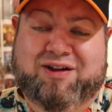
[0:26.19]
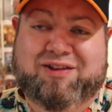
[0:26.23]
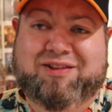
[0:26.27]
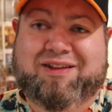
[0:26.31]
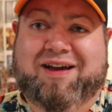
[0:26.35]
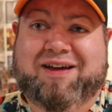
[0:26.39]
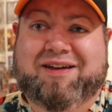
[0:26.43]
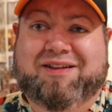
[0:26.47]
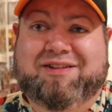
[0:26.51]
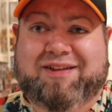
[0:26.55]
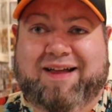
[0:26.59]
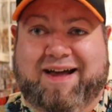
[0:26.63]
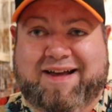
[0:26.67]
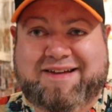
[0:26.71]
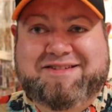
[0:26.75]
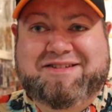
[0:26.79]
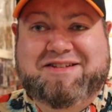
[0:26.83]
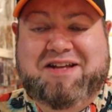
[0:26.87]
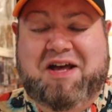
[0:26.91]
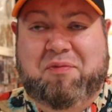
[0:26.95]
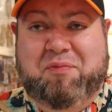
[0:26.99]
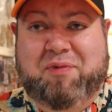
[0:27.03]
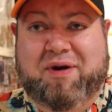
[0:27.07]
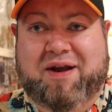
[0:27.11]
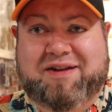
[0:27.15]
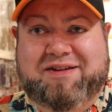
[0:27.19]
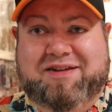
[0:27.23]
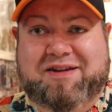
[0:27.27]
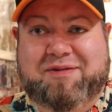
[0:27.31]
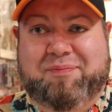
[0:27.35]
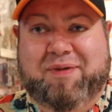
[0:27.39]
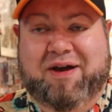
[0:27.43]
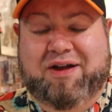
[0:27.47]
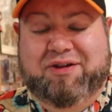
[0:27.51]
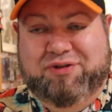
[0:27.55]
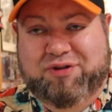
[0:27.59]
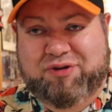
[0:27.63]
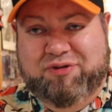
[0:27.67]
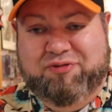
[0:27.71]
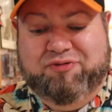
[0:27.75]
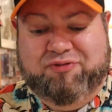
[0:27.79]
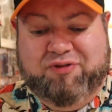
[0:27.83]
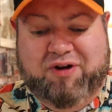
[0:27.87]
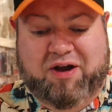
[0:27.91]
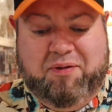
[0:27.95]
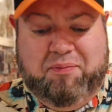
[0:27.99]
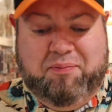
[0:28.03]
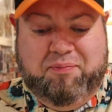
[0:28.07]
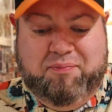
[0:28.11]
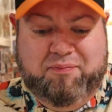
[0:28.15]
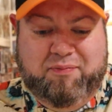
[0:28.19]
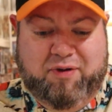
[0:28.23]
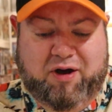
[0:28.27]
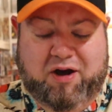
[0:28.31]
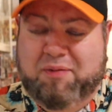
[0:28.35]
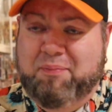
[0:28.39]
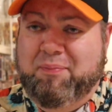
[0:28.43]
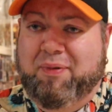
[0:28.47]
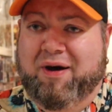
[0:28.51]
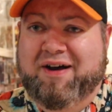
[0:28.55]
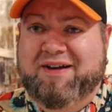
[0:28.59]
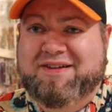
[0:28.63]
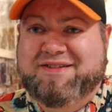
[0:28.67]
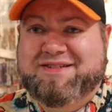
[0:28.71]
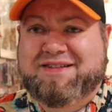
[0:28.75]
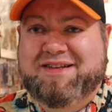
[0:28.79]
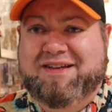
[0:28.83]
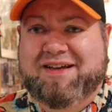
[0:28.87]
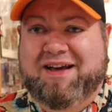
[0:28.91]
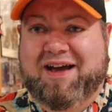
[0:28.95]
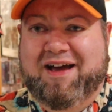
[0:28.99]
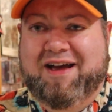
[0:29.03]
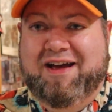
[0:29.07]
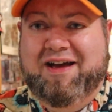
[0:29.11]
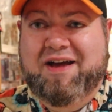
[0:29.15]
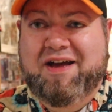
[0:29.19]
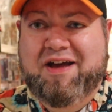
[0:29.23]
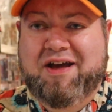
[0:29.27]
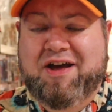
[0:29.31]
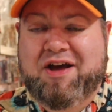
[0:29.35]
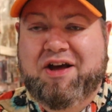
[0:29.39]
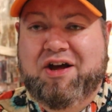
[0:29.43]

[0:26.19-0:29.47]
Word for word: unlike last time when I did my loot fright unboxing. I